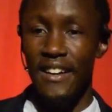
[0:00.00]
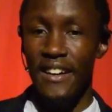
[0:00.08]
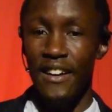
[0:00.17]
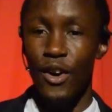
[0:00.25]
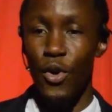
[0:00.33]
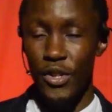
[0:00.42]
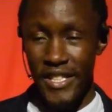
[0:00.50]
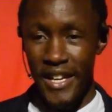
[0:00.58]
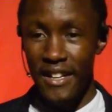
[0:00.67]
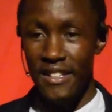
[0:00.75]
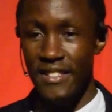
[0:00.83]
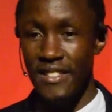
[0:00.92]

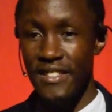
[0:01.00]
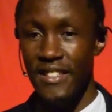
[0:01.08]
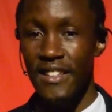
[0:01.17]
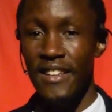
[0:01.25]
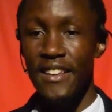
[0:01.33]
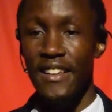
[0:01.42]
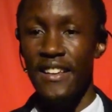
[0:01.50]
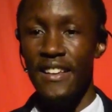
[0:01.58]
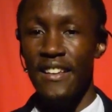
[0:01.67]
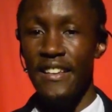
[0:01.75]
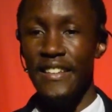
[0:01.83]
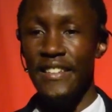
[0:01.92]
hotels,
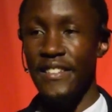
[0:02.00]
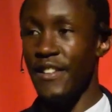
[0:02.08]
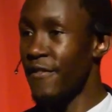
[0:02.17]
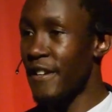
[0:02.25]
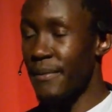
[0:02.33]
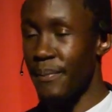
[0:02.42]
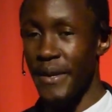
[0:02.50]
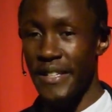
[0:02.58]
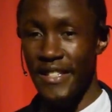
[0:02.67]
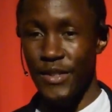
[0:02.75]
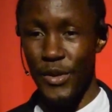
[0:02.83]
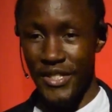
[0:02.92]
different
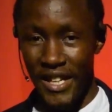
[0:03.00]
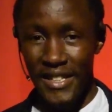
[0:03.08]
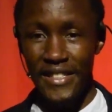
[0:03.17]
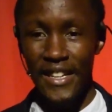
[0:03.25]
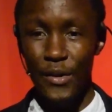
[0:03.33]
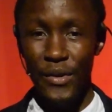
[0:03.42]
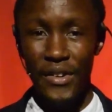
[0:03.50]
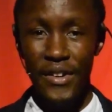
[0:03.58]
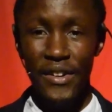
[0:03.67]
places were shut down.